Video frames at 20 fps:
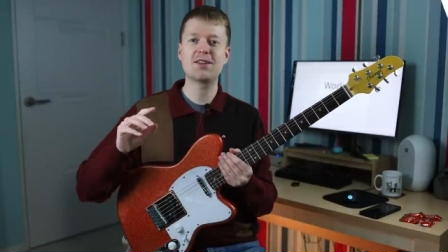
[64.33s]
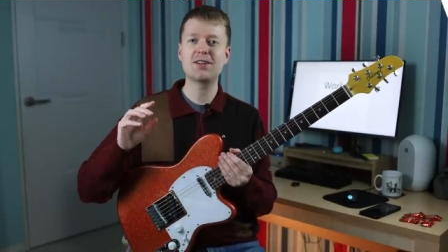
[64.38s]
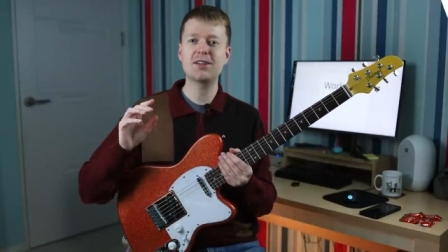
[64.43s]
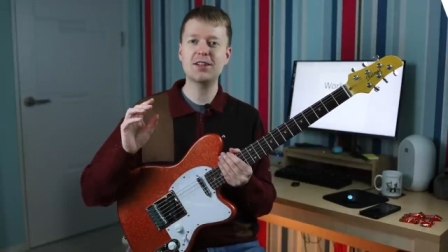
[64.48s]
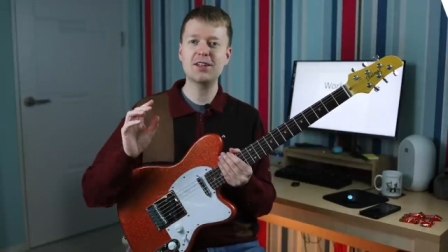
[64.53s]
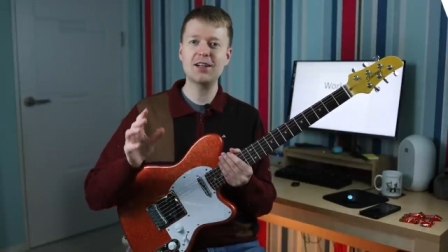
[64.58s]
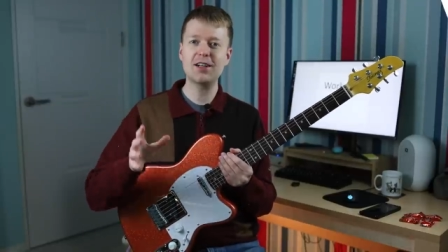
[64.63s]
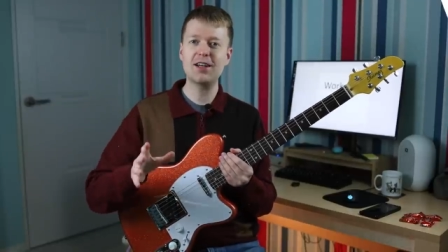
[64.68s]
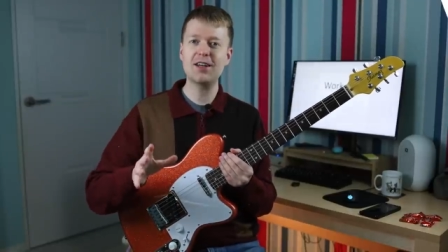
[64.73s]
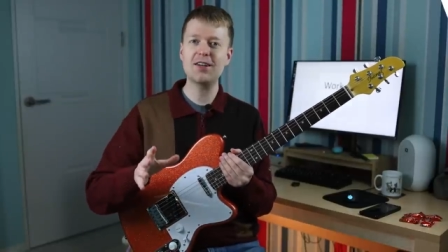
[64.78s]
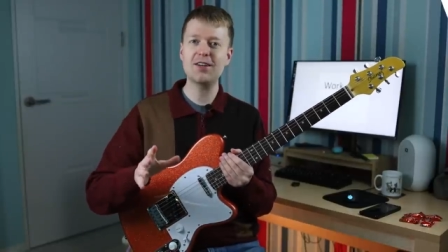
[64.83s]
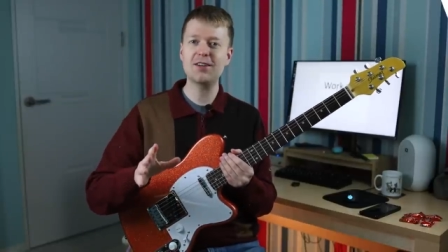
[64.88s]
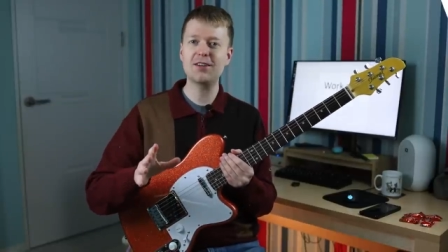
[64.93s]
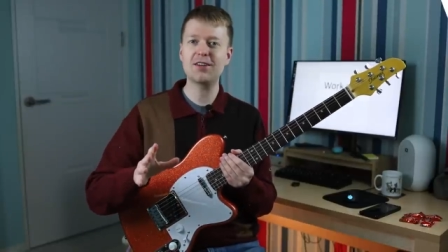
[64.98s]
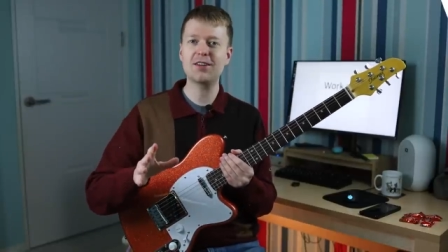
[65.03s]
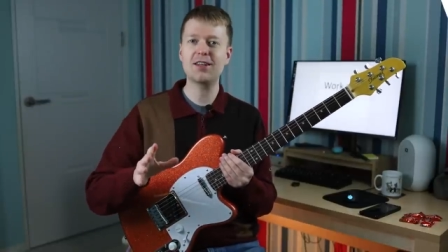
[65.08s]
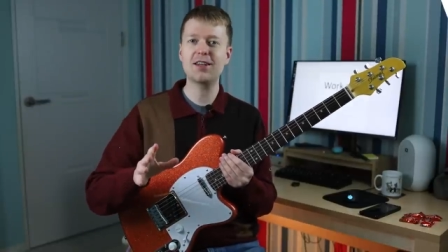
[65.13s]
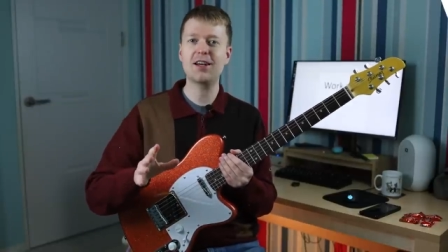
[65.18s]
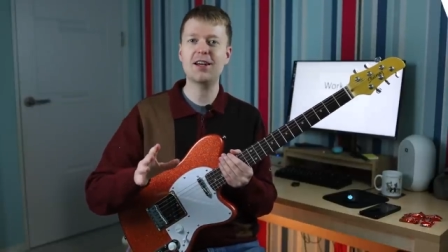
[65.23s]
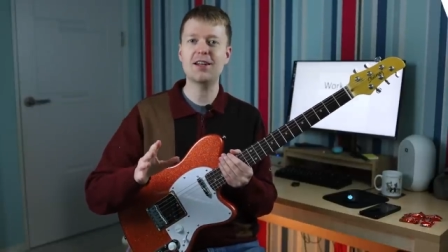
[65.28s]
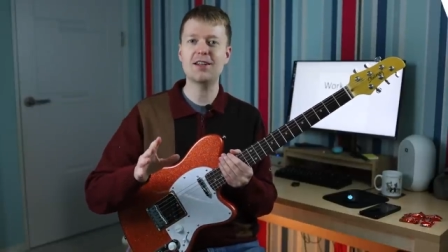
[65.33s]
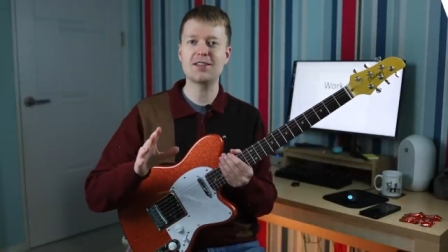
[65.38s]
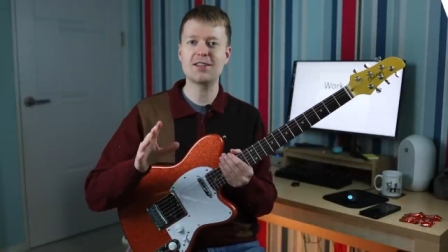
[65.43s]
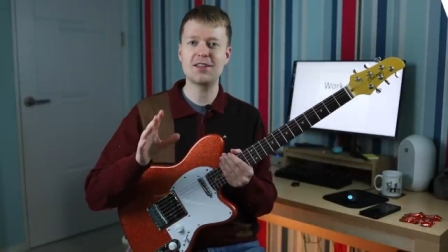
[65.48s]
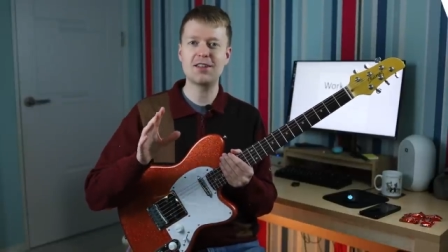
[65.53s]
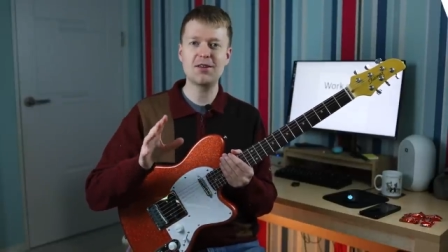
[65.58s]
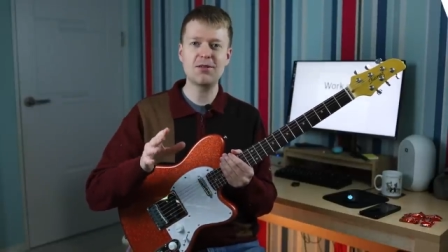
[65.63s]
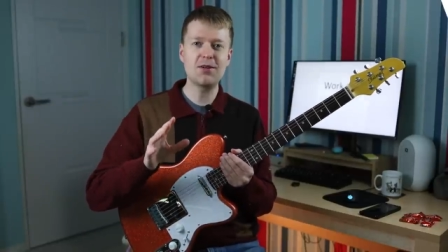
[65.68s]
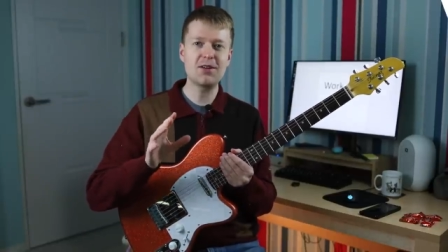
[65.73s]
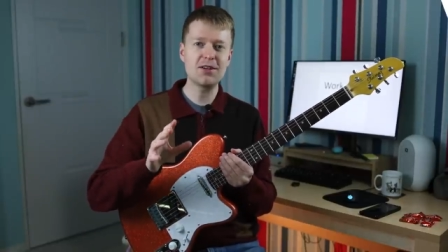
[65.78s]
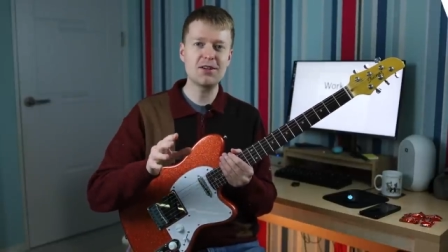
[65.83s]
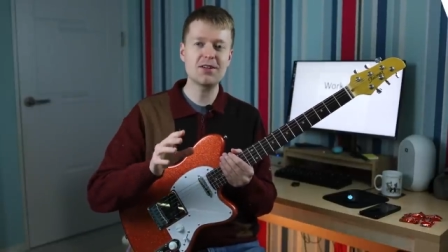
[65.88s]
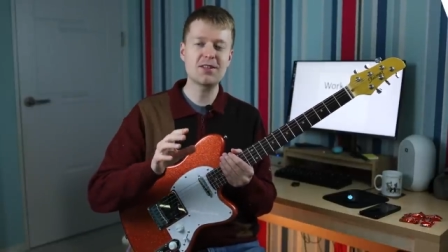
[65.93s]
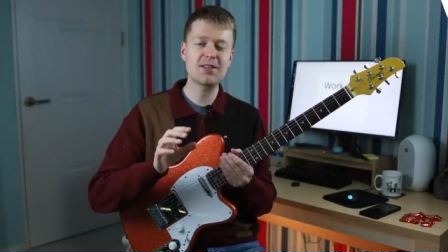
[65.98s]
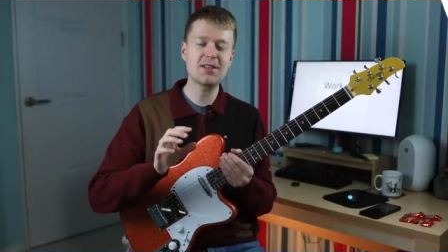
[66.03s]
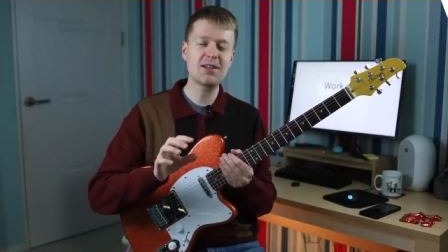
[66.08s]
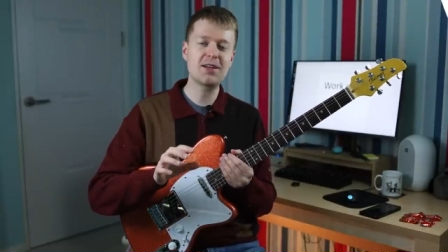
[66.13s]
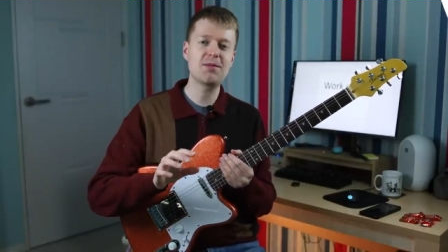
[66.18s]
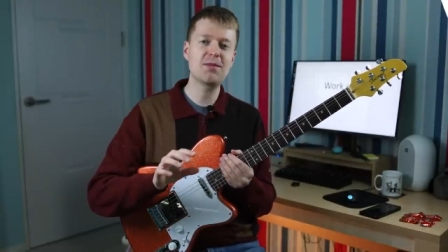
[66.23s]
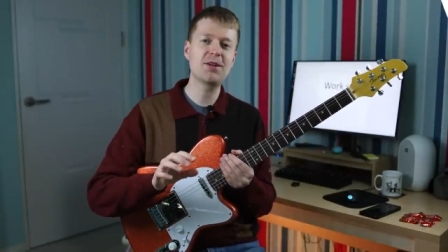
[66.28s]
I'm gonna let you know at the end, and I want you
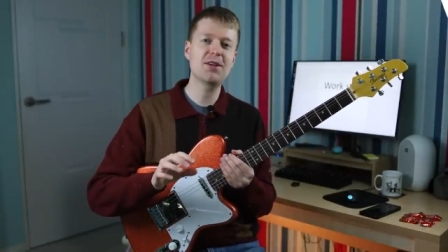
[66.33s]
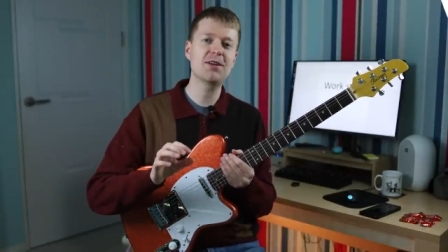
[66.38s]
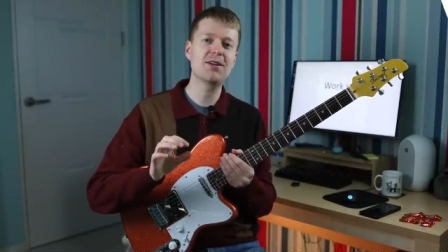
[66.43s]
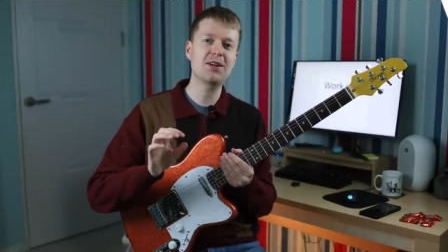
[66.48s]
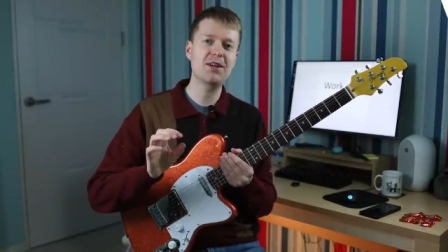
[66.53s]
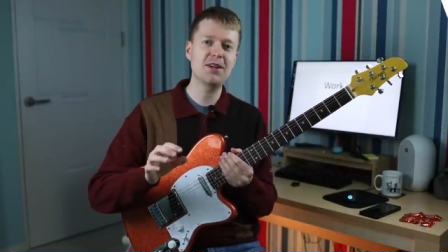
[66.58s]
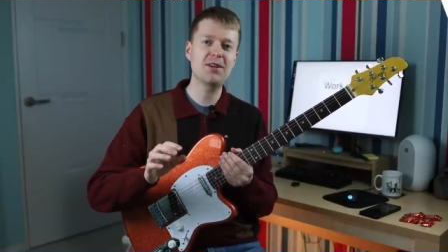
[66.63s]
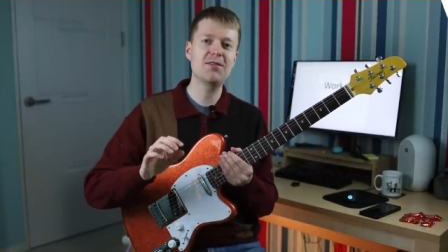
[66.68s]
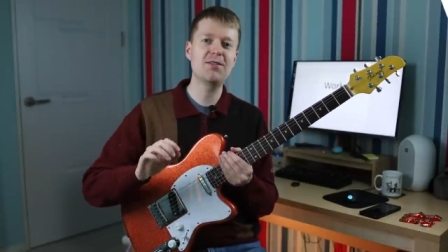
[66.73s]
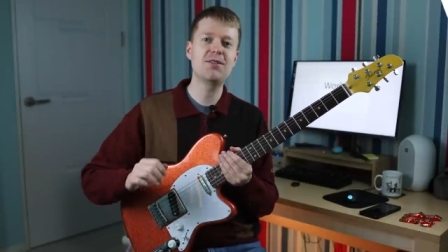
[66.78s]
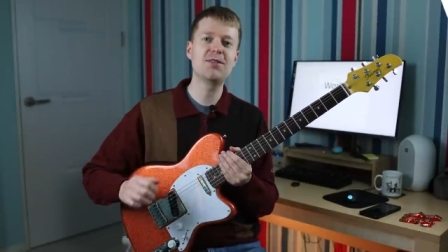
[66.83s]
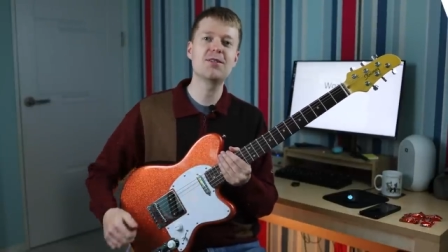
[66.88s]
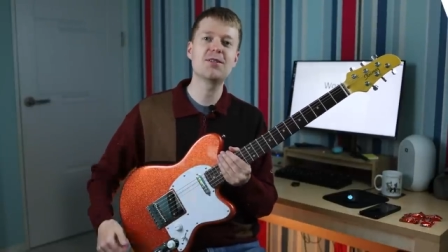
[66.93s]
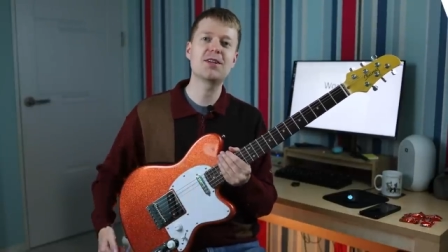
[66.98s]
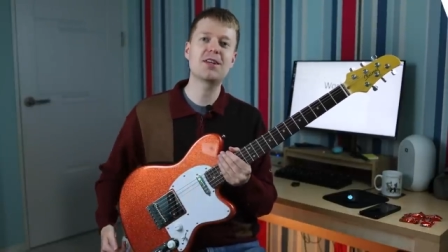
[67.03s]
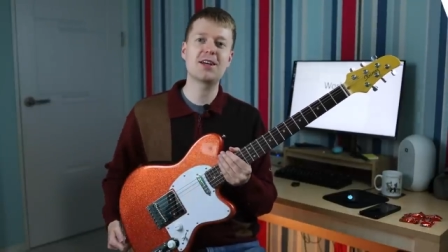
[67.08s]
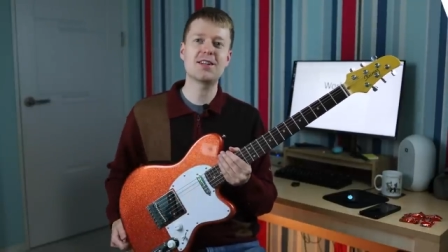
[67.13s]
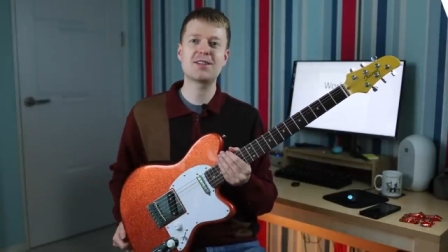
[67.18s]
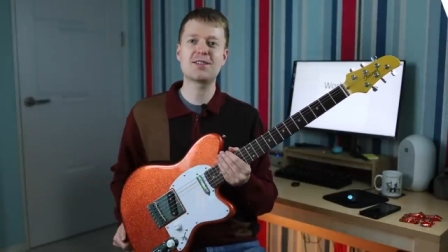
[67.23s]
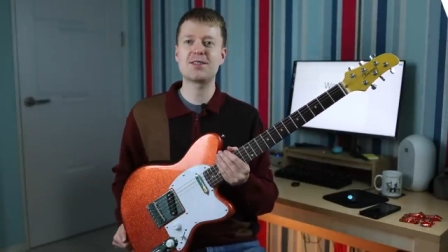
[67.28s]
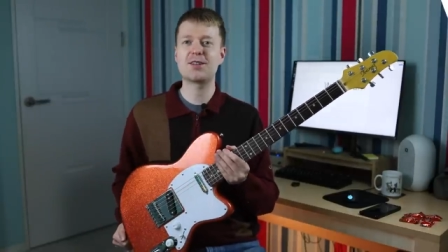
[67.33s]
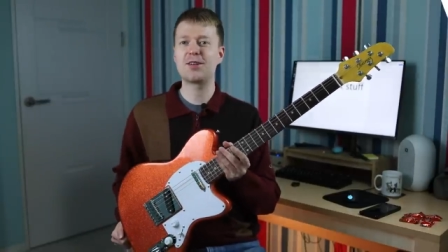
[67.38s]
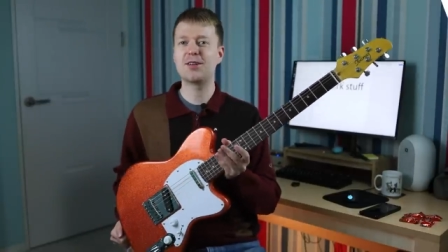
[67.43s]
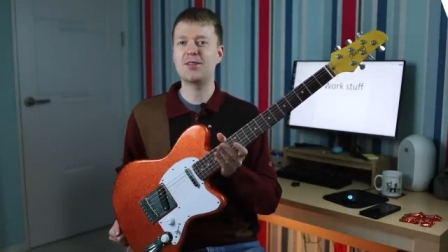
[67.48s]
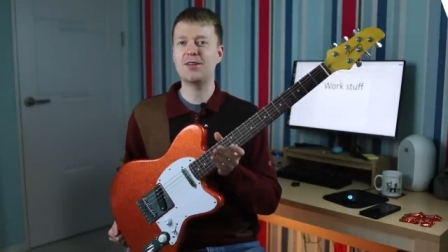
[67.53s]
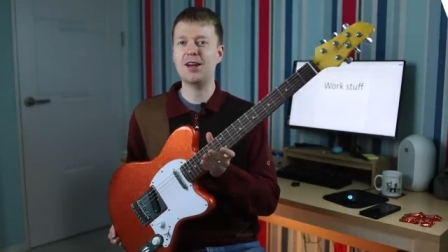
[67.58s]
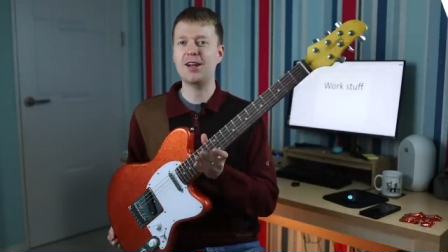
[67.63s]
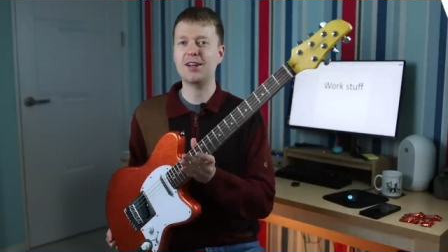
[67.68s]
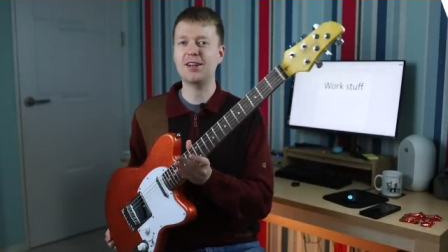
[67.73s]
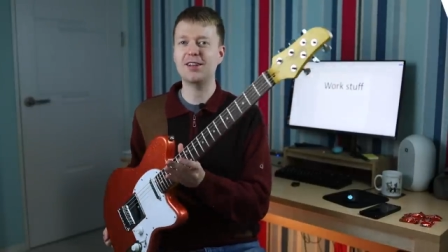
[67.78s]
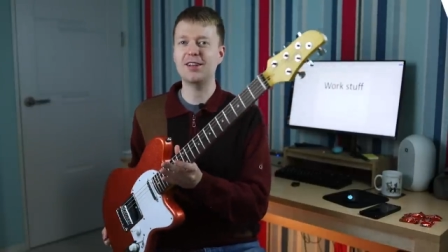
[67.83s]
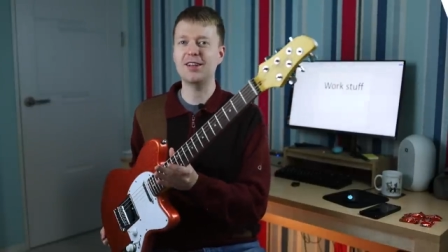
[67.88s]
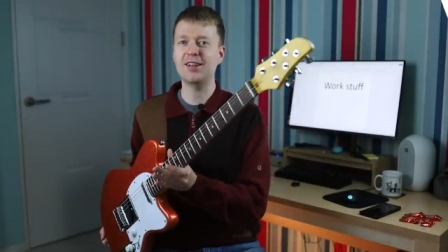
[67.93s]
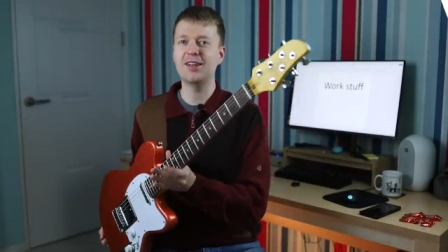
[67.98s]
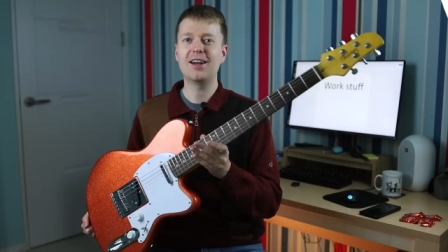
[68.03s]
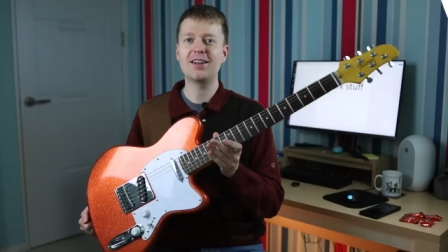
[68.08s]
to let me know if you guessed correctly,